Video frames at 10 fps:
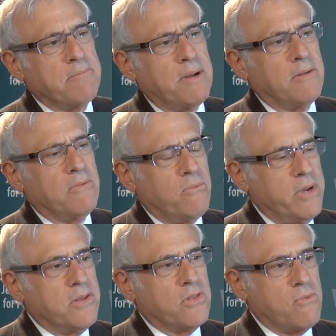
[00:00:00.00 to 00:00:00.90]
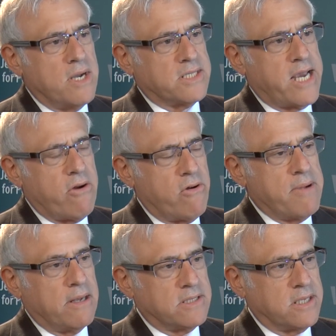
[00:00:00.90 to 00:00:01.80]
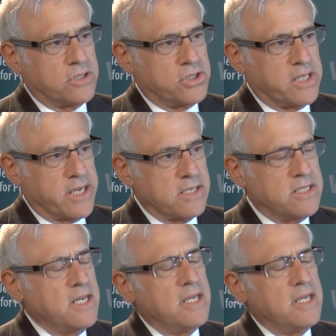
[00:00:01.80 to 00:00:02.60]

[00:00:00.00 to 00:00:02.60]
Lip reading: But we in the West care about such things.